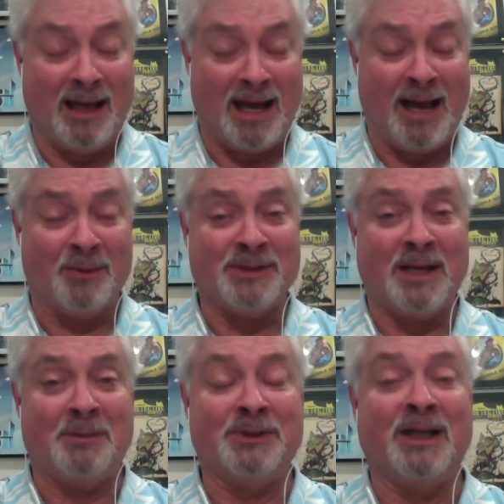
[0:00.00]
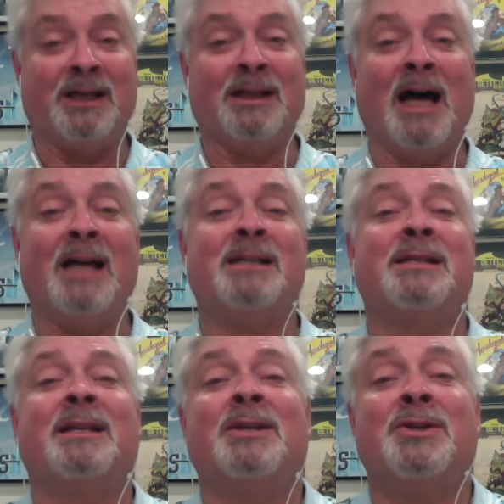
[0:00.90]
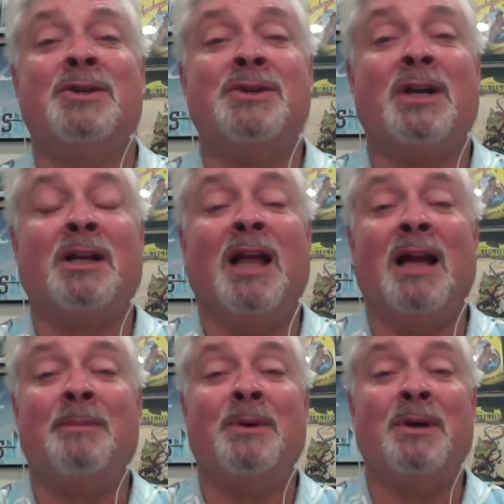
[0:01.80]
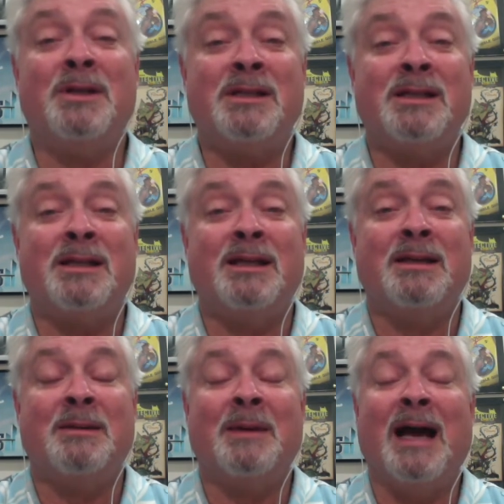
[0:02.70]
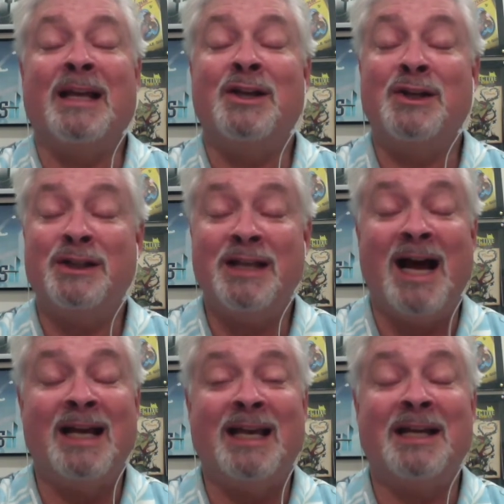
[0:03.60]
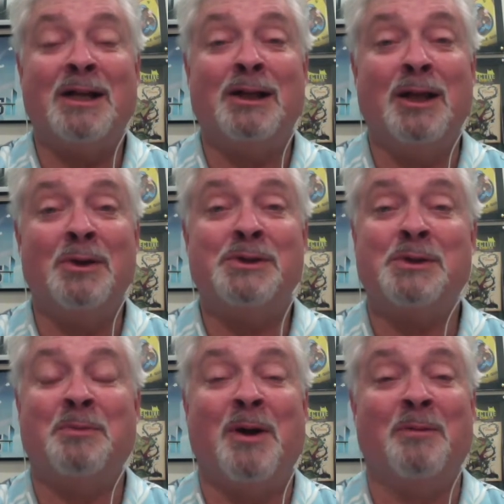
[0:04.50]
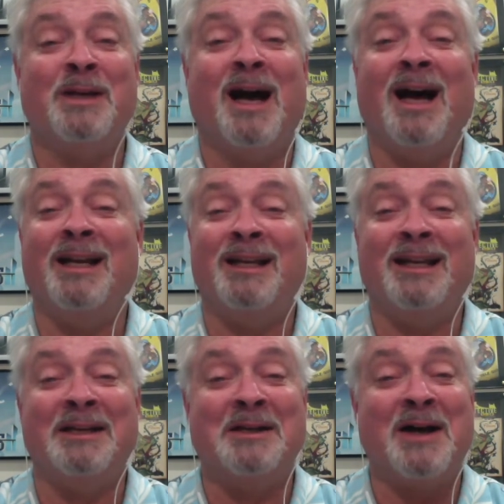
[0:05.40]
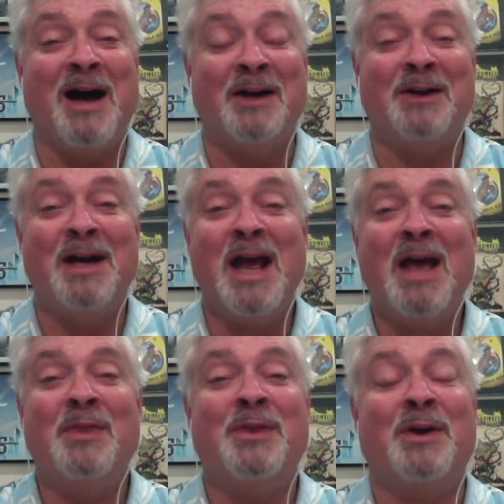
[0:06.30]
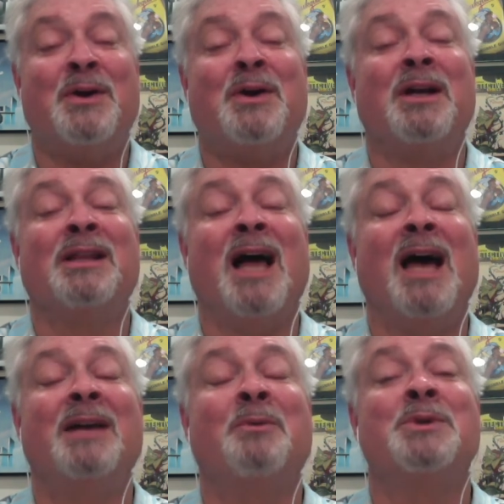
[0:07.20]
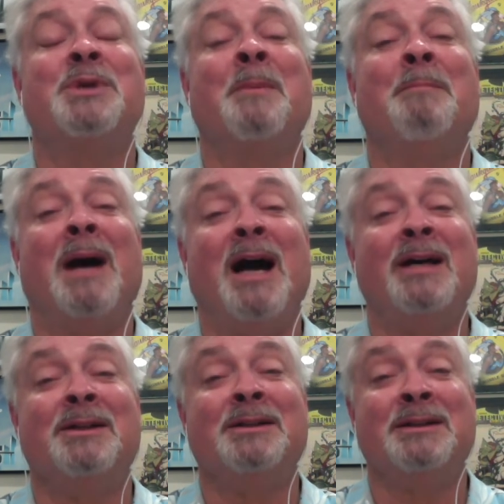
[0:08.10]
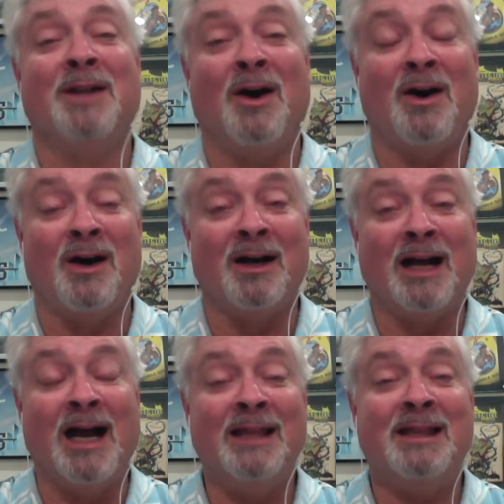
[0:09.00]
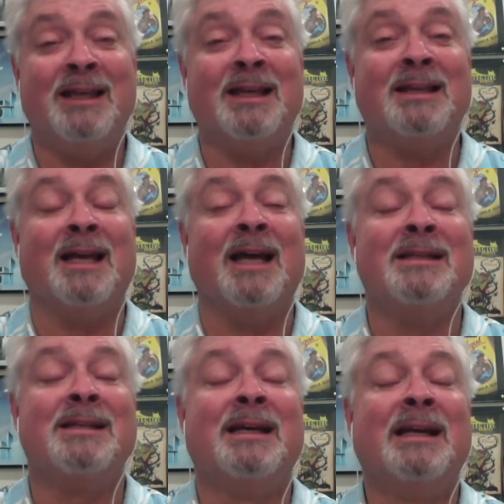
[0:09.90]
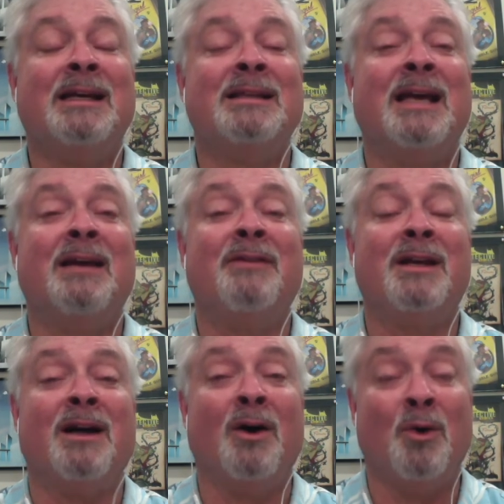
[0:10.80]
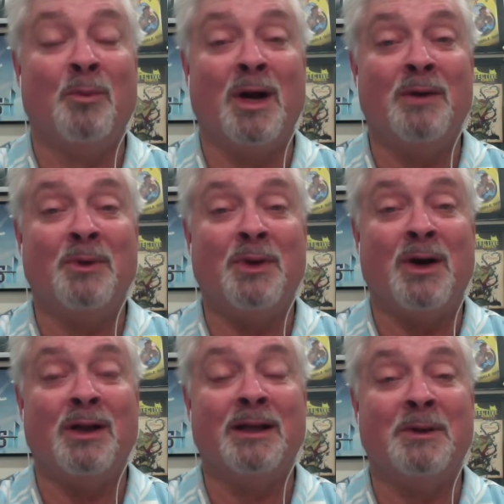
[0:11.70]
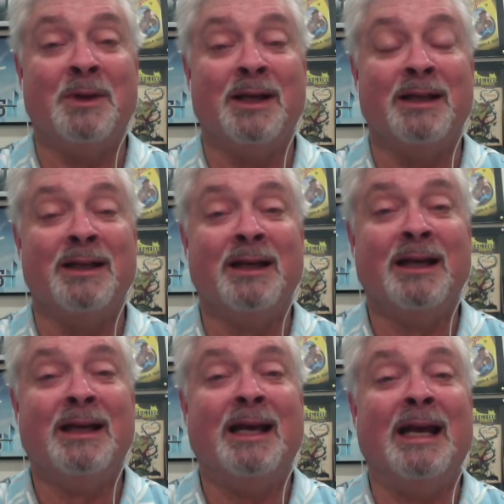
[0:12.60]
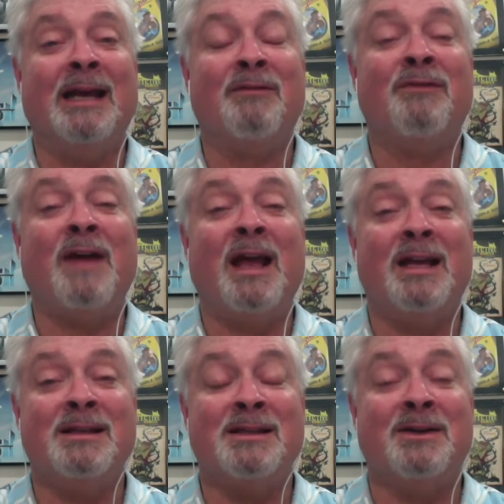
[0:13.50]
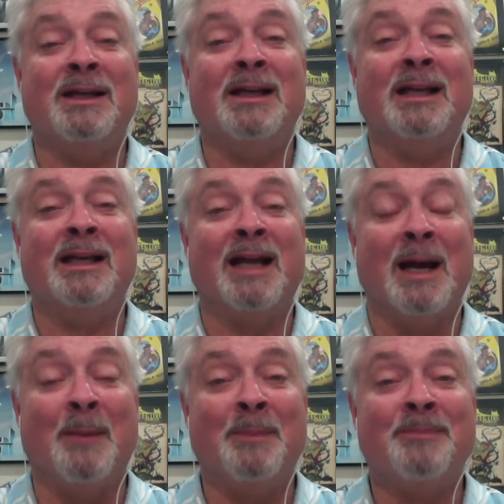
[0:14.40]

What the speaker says: I was able to get a lot of signatures on a lot of books. I could not get close to Palmiotti and Connor. Their line was a mile long. I think that they have hit a home run with Harley Quinn, and fans are eating it up.